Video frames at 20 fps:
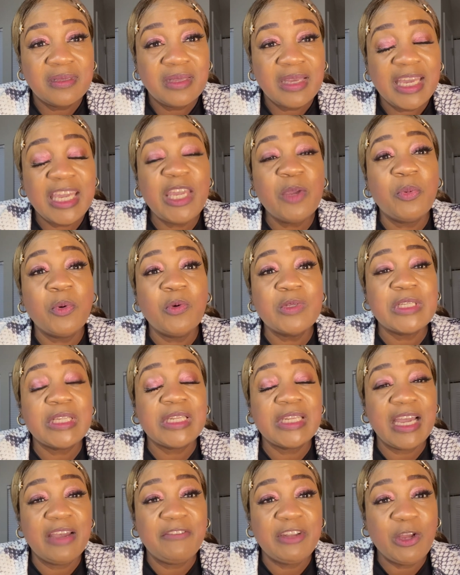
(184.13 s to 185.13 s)
Hebrews
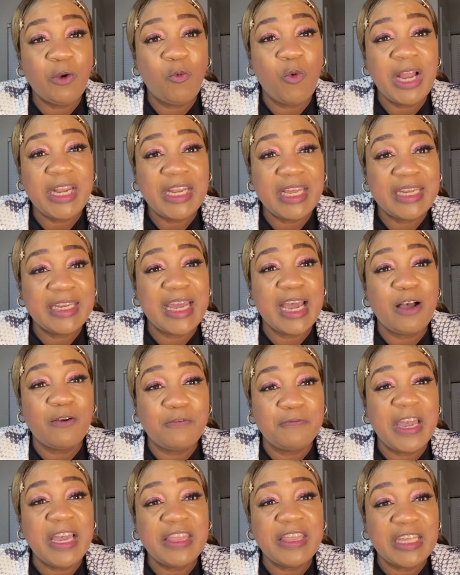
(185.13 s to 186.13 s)
11:1, that now
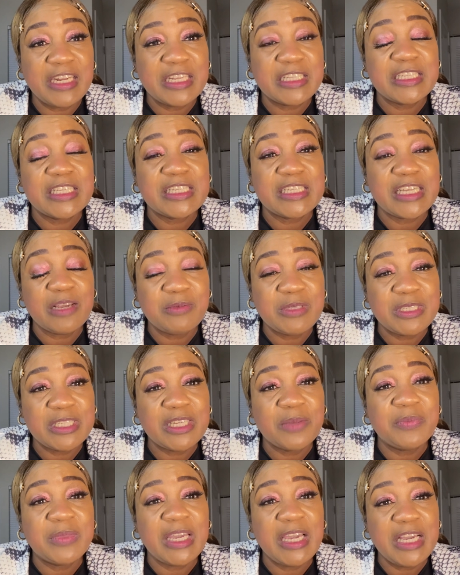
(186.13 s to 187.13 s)
faith, it is the substance
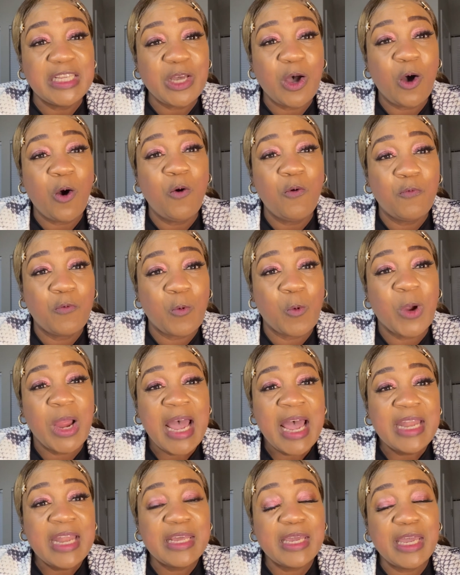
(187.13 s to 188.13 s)
of things hoped for,
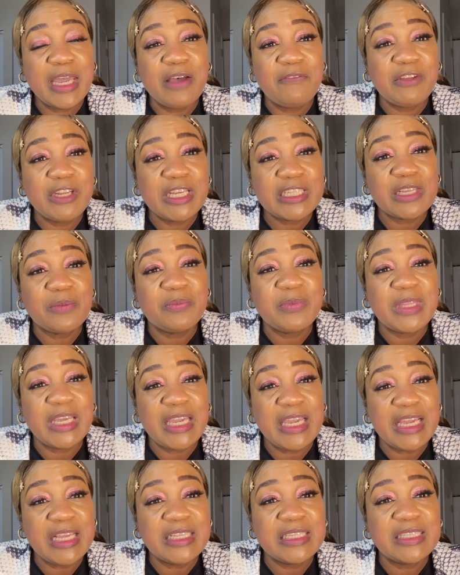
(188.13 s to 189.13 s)
the evidence of
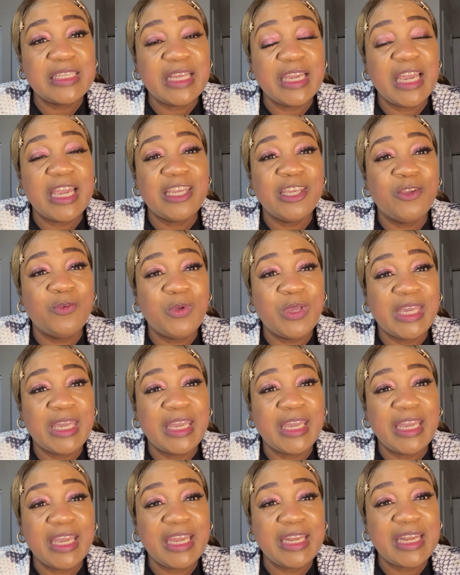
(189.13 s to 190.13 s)
things that you
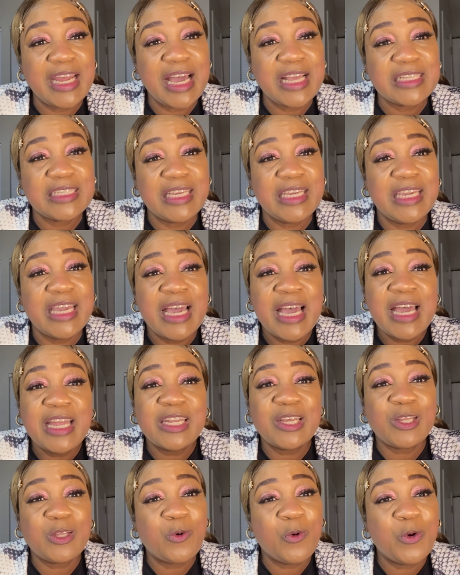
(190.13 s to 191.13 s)
cannot see.
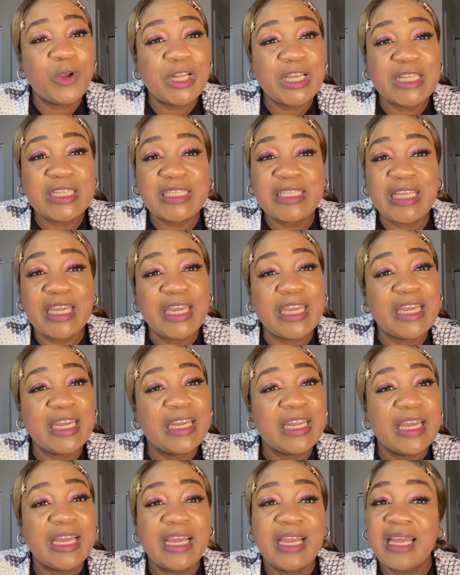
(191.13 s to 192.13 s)
The Lord is
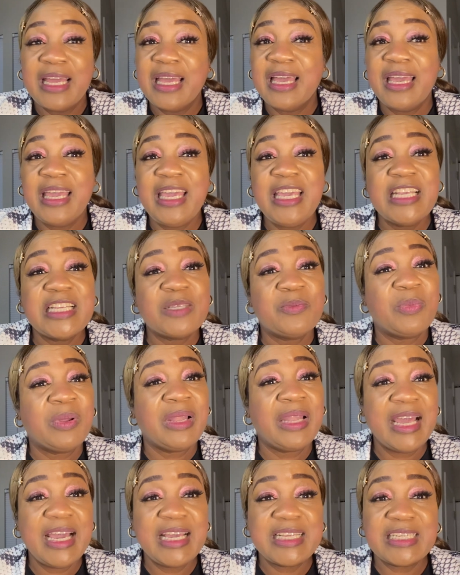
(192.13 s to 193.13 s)
saying, he's
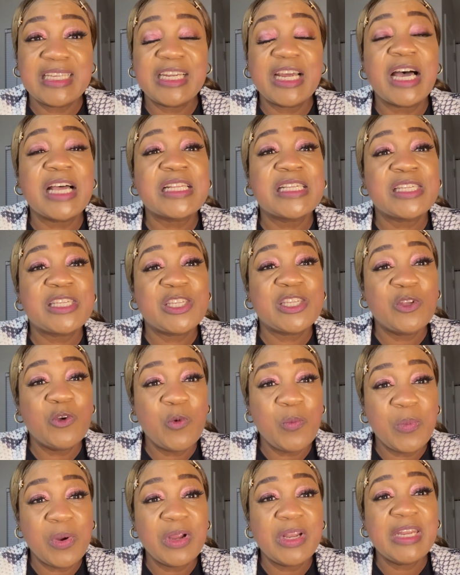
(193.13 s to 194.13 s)
placing a
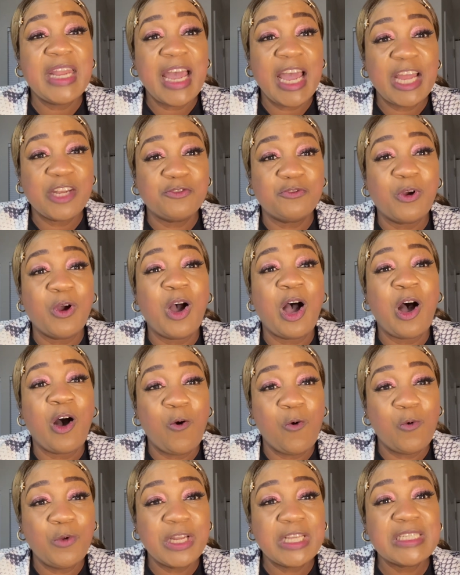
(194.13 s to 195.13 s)
supernatural
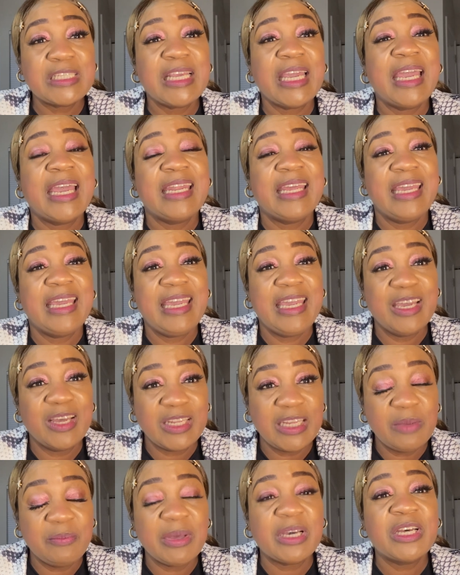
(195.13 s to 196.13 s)
wholeness and
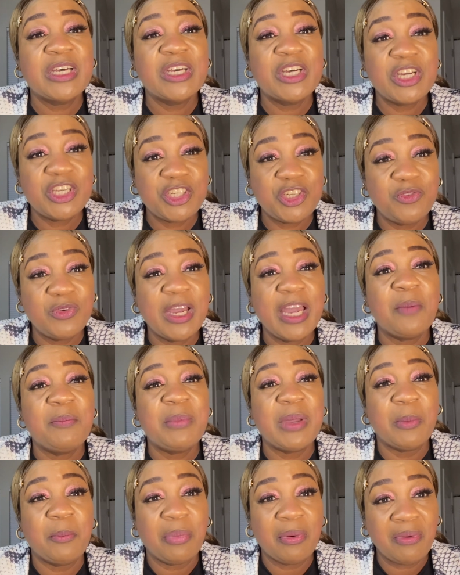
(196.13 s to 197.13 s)
healing because you have
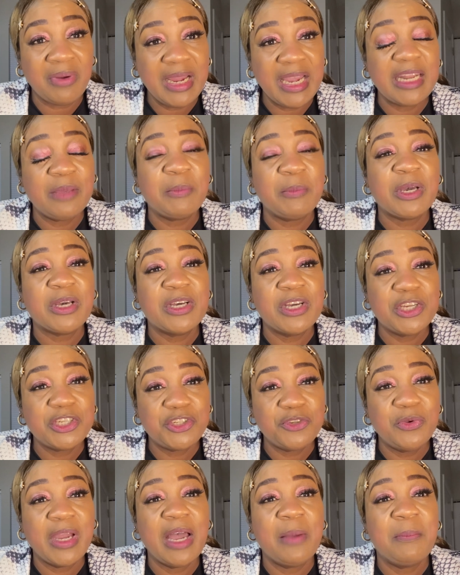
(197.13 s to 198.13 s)
been praying and because
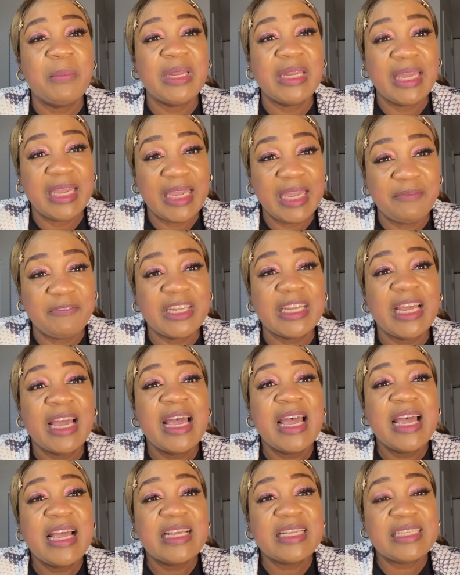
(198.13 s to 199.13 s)
you have been having
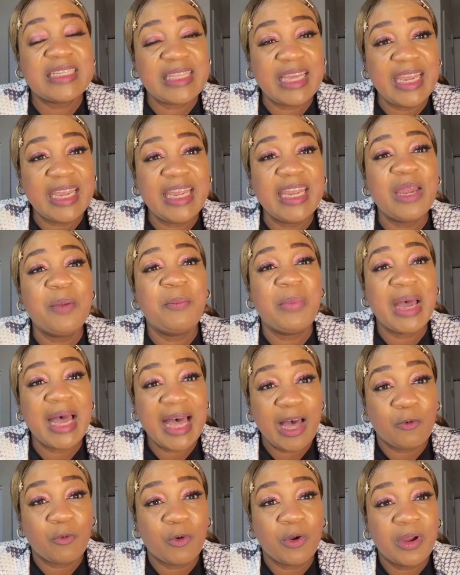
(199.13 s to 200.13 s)
staying
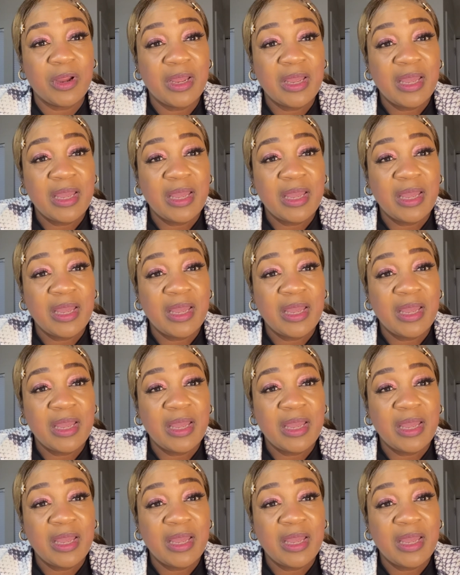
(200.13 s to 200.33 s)
power.